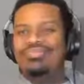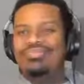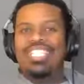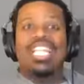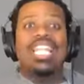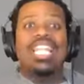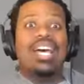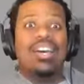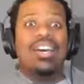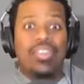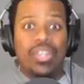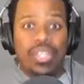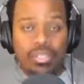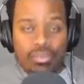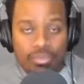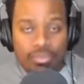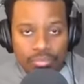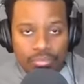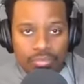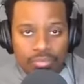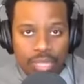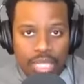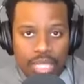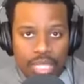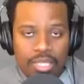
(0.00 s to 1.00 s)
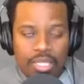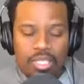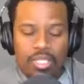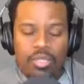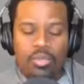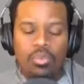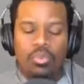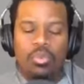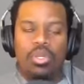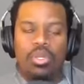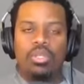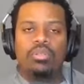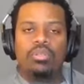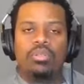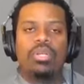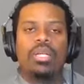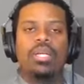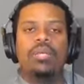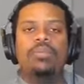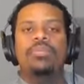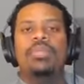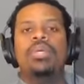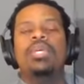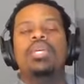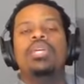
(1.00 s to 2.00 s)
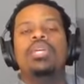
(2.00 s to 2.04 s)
cloudy. That's a good word, right?